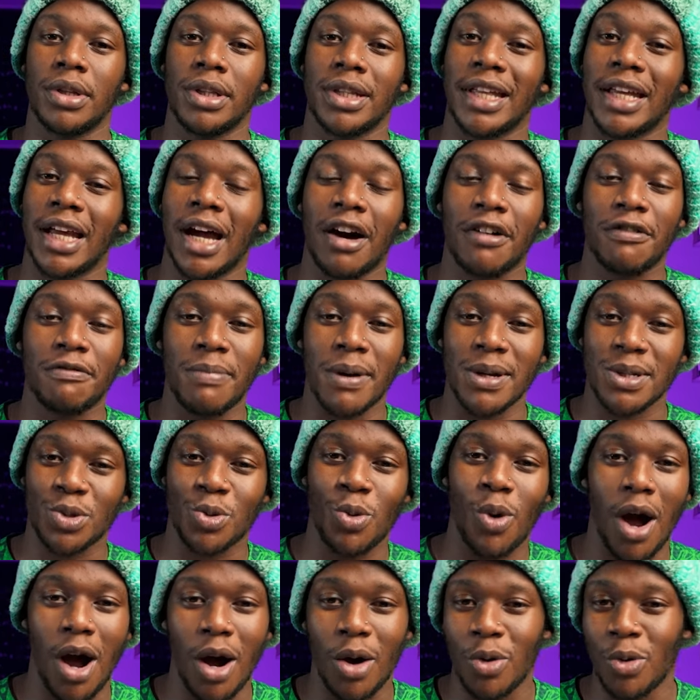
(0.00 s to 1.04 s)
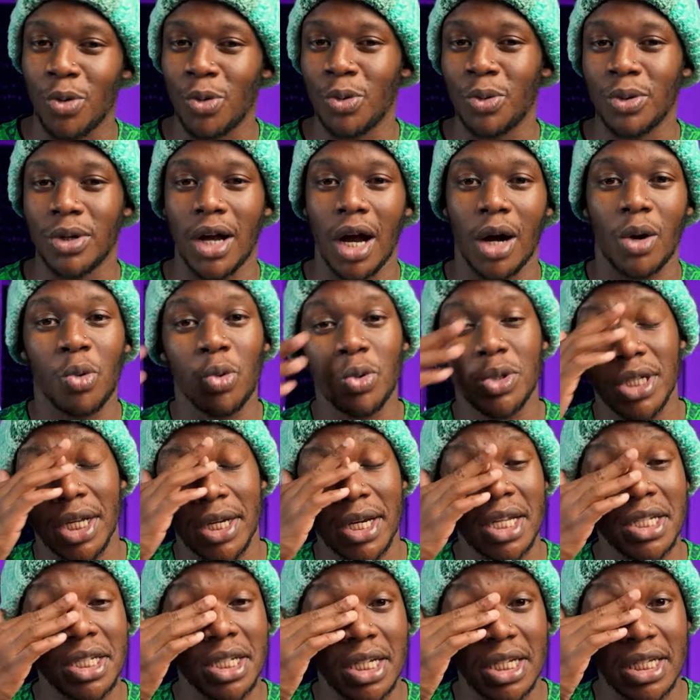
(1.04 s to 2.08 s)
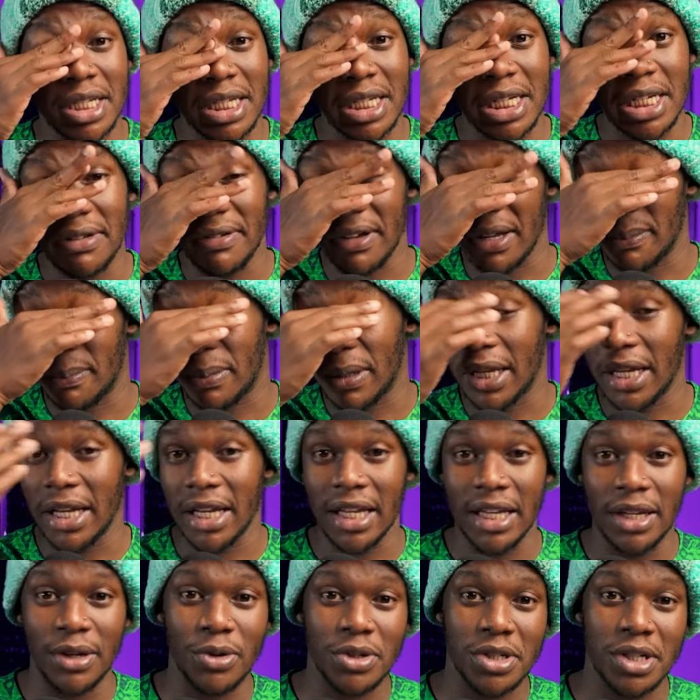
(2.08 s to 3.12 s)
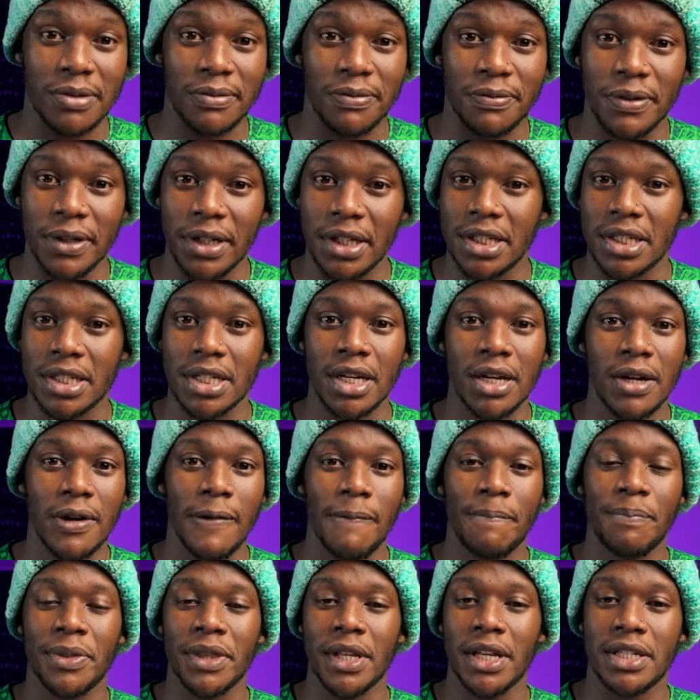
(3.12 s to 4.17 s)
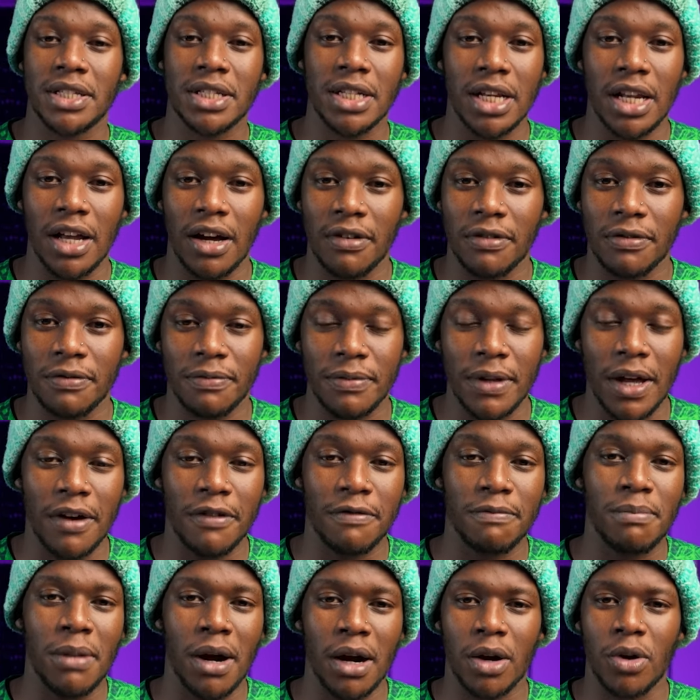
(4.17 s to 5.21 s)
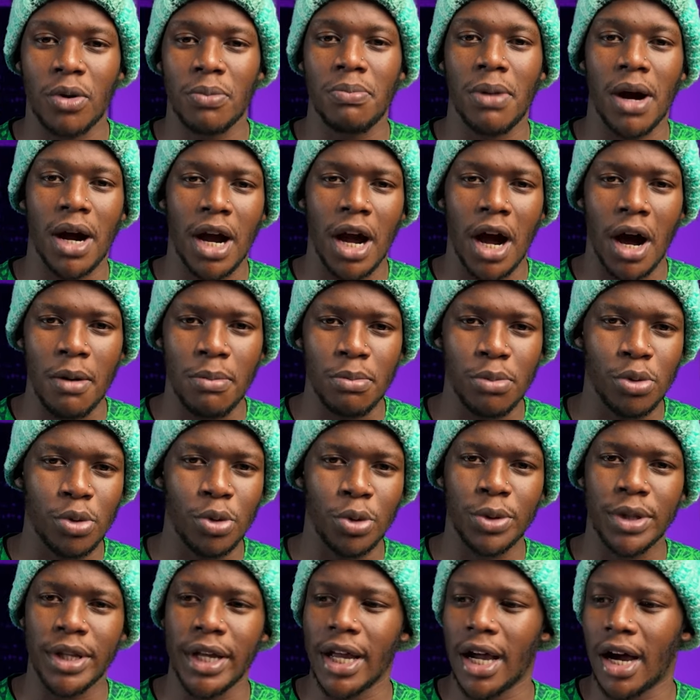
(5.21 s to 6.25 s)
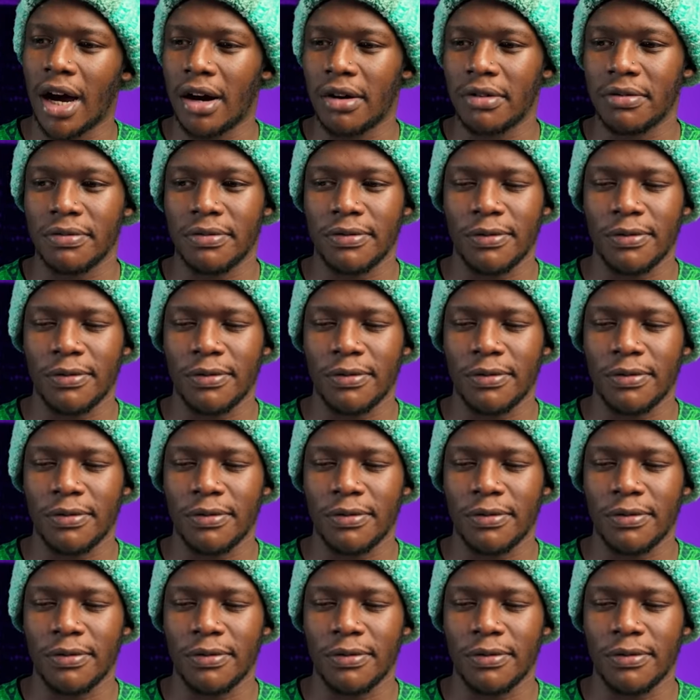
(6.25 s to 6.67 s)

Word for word: they have Masuaku. Kakuta doesn't, didn't even play. He wasn't fit. They still have, they have Bakambu. They have